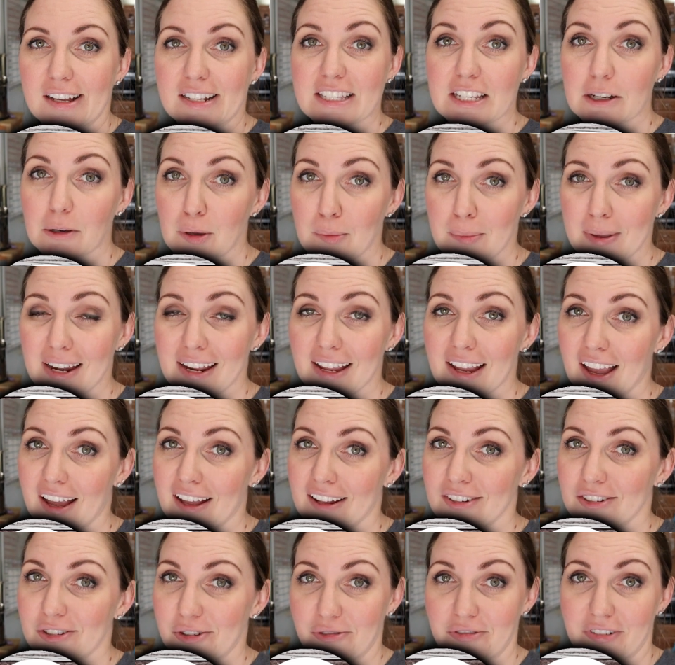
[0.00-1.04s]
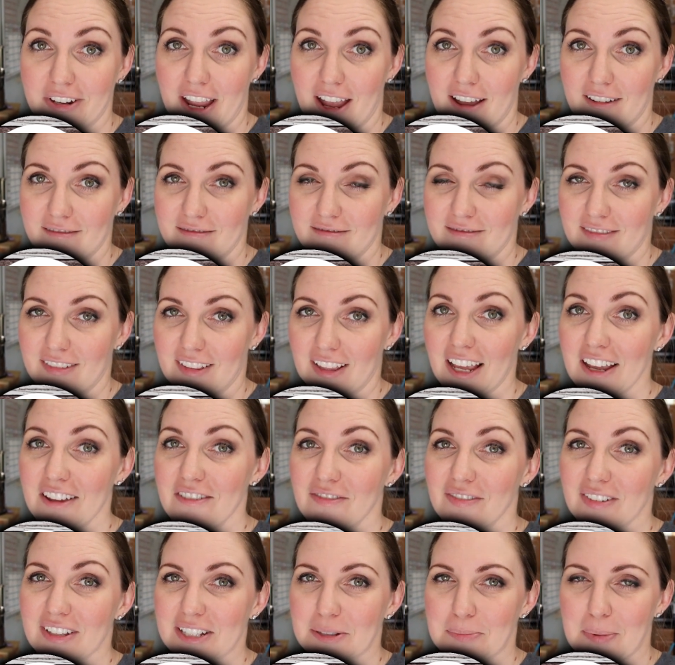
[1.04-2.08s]
Until we meet again, don't forget, life
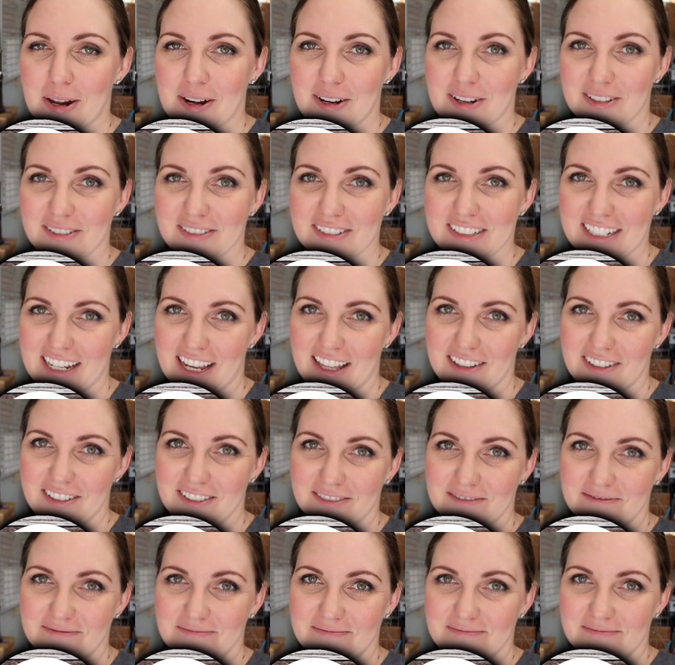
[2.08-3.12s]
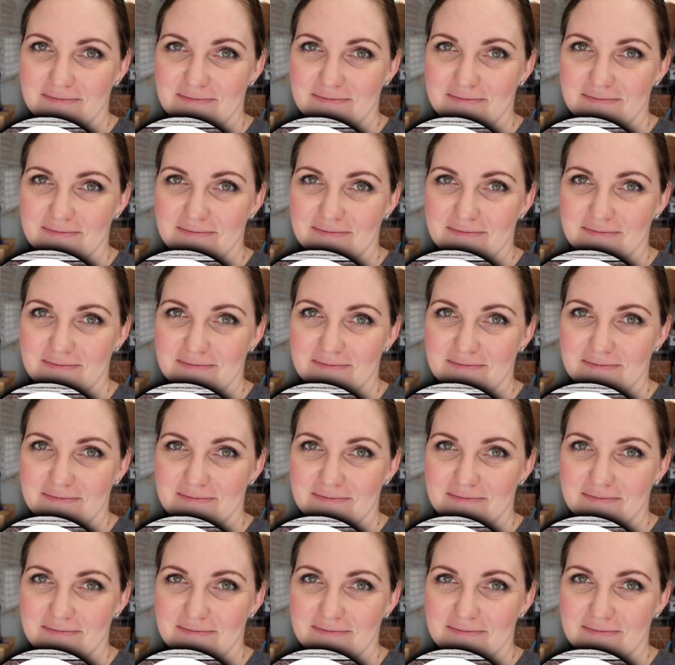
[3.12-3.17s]
is better together.